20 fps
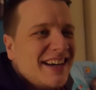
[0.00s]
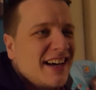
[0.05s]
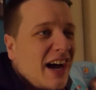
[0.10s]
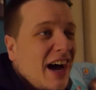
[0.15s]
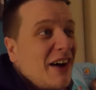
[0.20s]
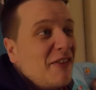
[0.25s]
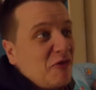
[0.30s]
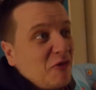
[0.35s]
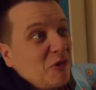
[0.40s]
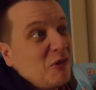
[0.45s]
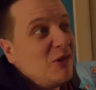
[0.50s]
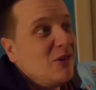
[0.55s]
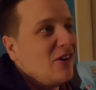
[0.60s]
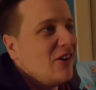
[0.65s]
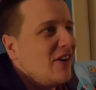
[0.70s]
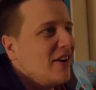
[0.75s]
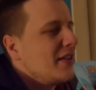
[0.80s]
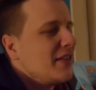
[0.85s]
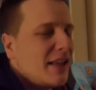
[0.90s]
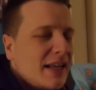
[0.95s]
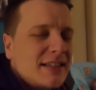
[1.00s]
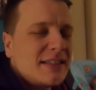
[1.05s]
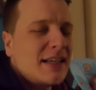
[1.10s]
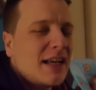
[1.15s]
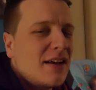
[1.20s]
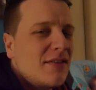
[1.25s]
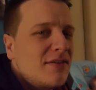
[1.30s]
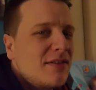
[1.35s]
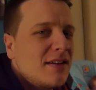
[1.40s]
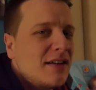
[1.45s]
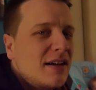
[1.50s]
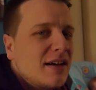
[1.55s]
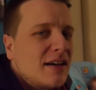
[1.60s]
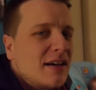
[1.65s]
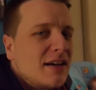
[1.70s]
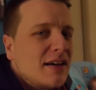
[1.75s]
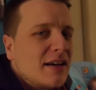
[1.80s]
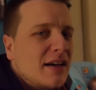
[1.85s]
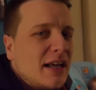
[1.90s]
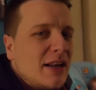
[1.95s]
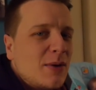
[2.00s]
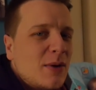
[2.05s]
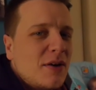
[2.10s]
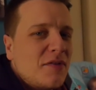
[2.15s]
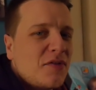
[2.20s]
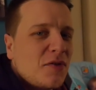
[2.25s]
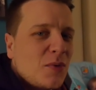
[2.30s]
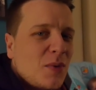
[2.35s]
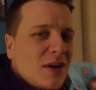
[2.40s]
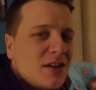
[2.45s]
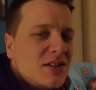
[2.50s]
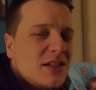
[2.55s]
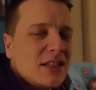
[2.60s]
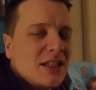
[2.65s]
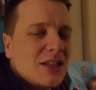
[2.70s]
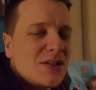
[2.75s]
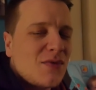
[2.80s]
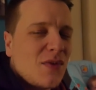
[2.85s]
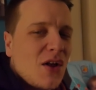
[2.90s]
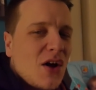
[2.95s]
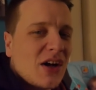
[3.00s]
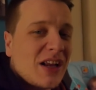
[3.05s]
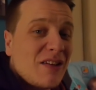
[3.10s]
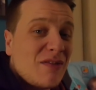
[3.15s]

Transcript: I fooled her. Thanks again anyway for watching this vlog.